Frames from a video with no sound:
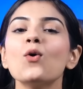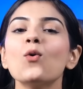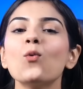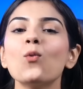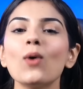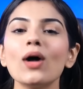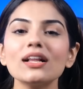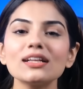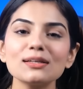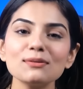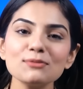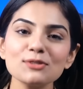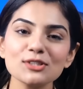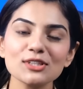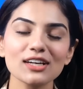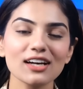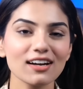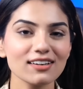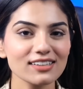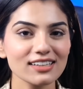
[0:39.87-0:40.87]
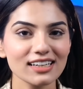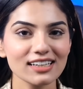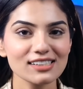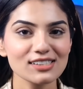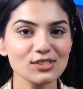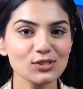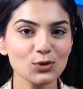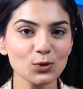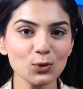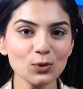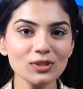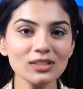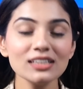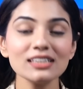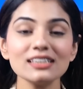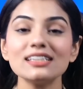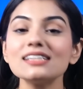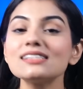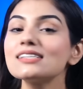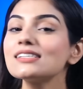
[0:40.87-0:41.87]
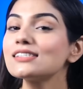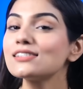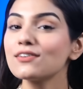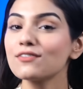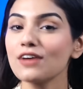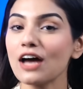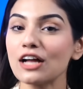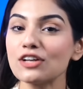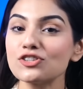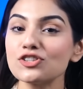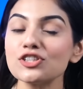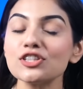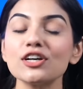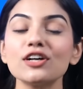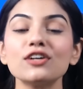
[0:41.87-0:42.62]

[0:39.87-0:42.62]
Welcome to the Cutting Edge School. This is Divyanshi.